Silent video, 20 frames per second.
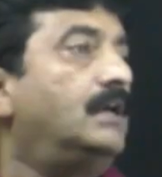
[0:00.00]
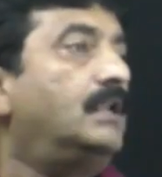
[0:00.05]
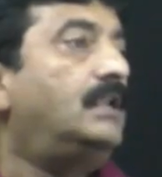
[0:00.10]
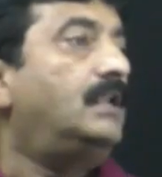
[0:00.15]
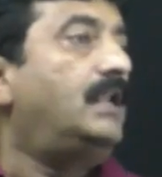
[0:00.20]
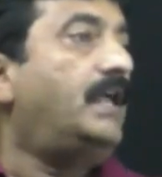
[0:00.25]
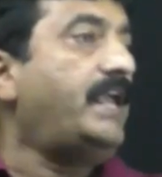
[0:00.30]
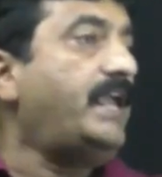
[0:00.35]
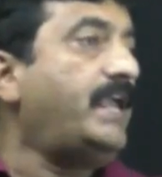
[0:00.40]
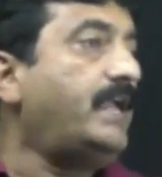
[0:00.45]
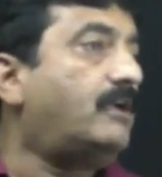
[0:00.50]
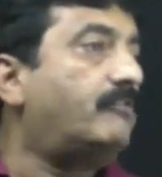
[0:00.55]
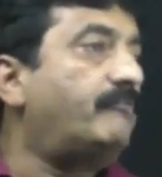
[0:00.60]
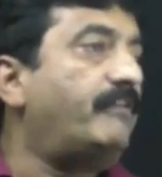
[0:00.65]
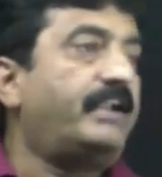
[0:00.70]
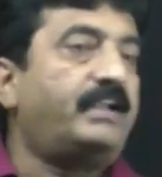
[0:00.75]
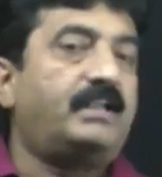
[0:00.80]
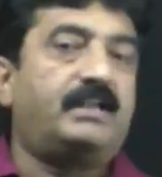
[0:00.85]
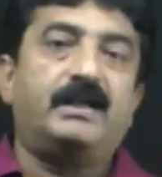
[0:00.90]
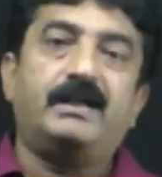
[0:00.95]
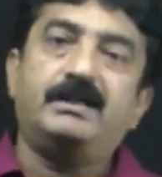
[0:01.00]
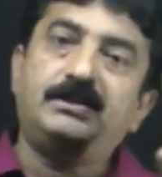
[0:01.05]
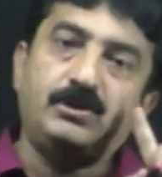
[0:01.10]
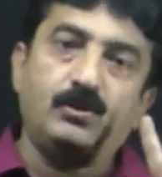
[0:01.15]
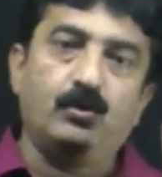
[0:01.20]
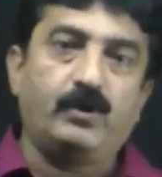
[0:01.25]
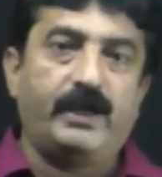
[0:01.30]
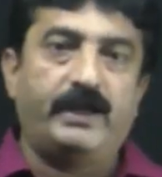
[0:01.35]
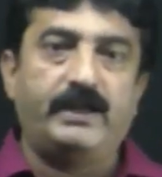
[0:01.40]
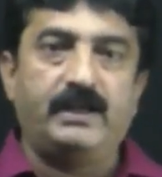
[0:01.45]
like vectors
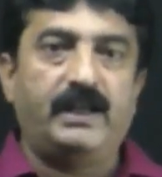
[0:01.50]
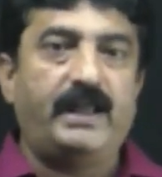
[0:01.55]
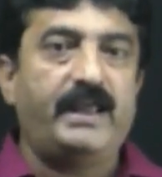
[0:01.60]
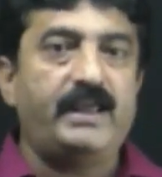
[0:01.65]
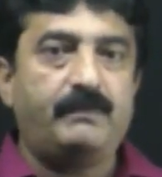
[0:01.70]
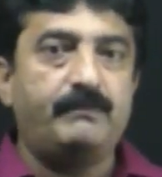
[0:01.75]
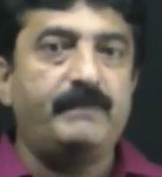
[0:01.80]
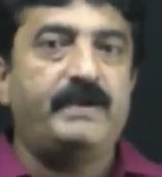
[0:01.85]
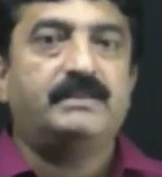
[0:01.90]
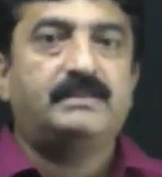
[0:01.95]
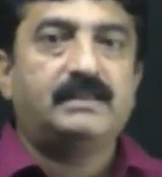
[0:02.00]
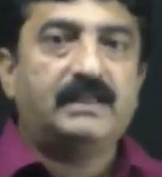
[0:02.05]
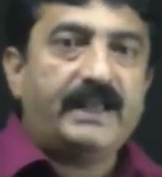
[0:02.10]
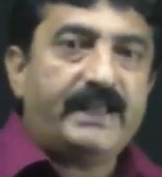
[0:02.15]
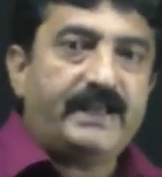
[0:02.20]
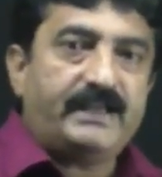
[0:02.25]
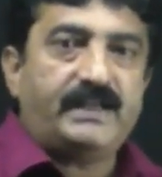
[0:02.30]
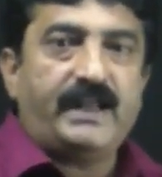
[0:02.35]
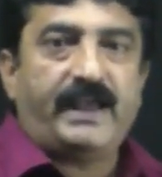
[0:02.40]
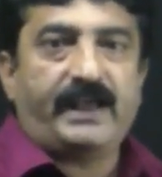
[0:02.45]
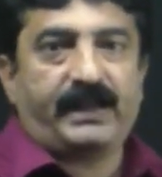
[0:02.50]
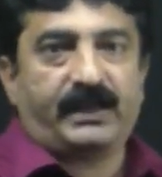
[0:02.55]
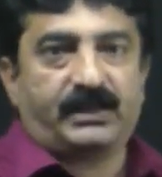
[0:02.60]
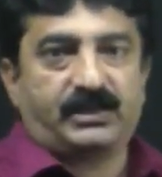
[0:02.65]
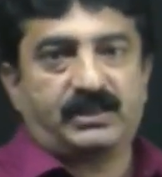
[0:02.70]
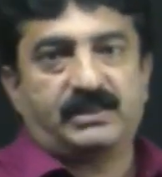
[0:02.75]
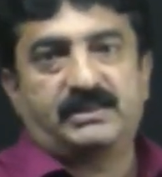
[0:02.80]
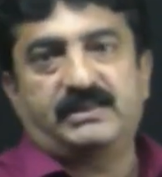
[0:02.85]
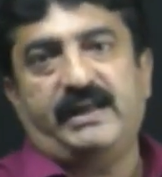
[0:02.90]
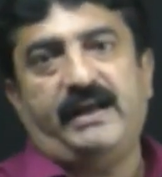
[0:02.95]
you can, like means like
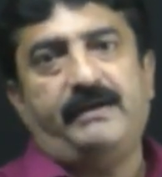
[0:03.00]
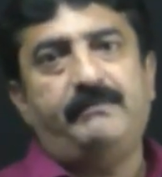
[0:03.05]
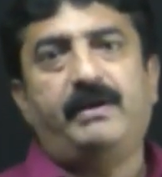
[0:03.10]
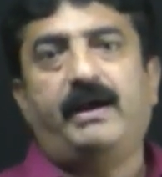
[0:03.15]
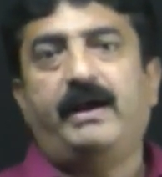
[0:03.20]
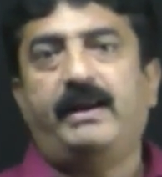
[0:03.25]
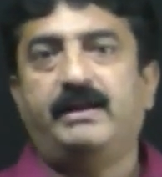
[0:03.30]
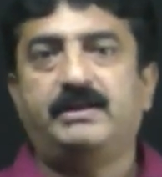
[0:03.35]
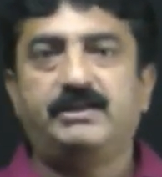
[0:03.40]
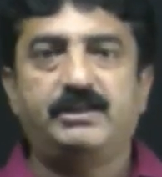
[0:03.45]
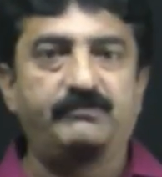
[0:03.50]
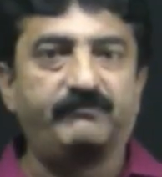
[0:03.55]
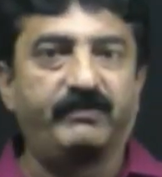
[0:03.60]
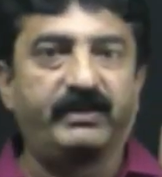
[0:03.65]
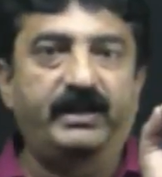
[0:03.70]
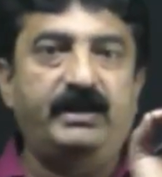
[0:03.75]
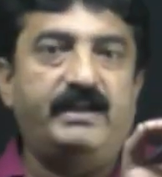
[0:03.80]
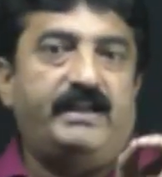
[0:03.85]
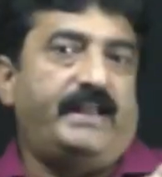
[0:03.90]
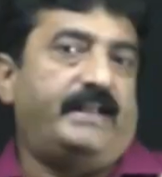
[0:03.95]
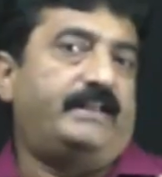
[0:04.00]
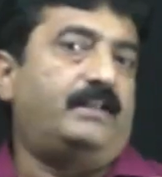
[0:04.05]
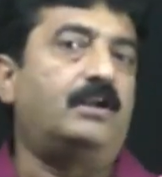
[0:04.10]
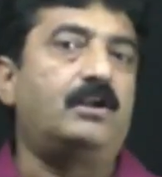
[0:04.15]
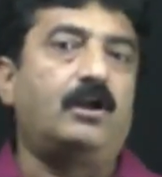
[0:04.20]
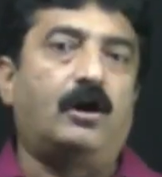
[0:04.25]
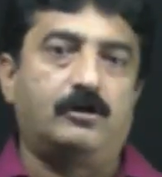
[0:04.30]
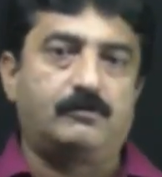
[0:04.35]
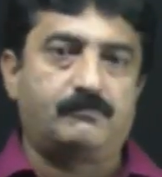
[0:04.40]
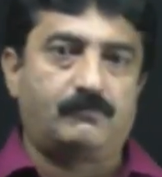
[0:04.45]
direction, same direction, we can take the
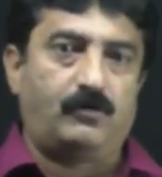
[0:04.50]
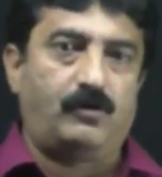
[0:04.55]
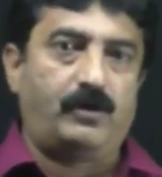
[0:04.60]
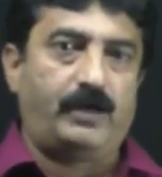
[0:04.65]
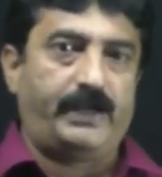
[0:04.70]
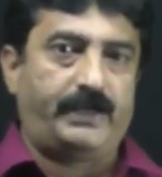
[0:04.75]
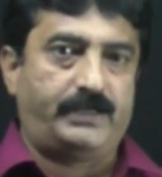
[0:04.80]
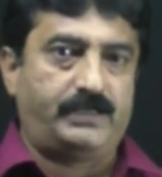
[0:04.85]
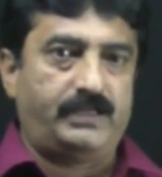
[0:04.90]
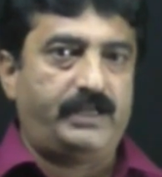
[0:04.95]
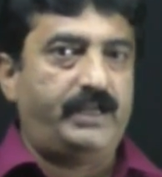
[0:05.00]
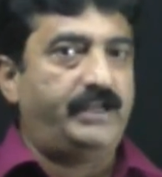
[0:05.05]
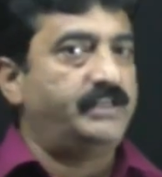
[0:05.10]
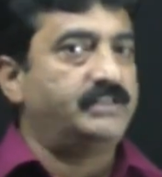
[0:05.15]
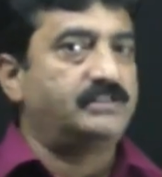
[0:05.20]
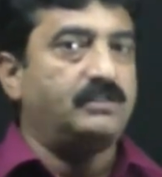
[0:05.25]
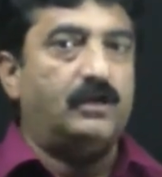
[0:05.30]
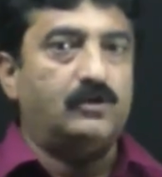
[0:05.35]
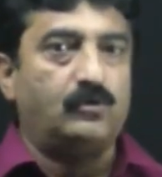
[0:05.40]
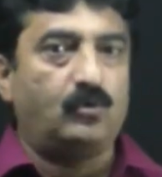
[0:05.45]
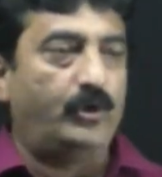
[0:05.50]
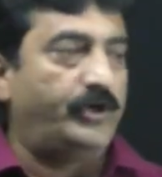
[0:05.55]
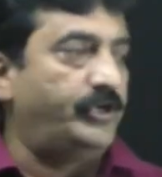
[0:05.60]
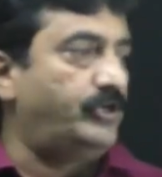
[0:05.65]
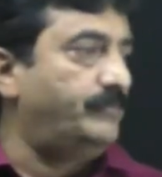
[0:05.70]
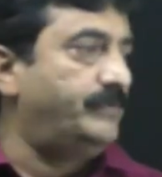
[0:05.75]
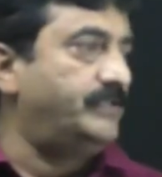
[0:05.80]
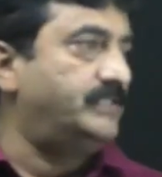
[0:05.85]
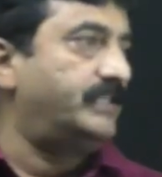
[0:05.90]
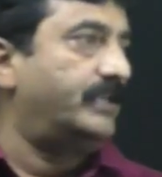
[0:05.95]
dot product. It is not going
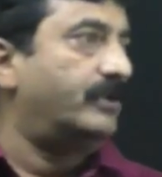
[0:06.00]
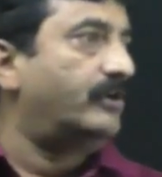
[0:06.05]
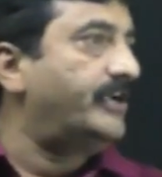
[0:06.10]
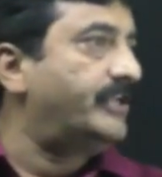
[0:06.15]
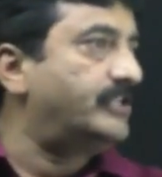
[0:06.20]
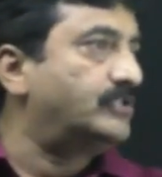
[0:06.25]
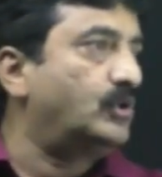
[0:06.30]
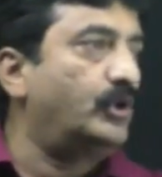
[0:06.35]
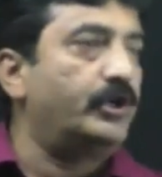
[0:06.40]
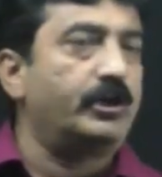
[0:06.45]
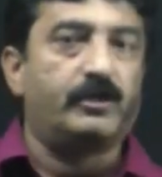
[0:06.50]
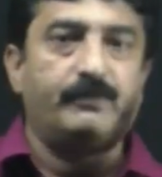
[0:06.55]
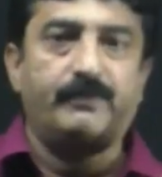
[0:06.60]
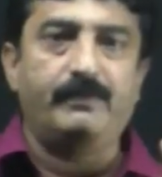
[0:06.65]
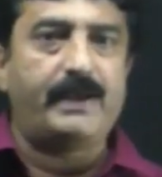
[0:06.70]
to be 0, it is going to be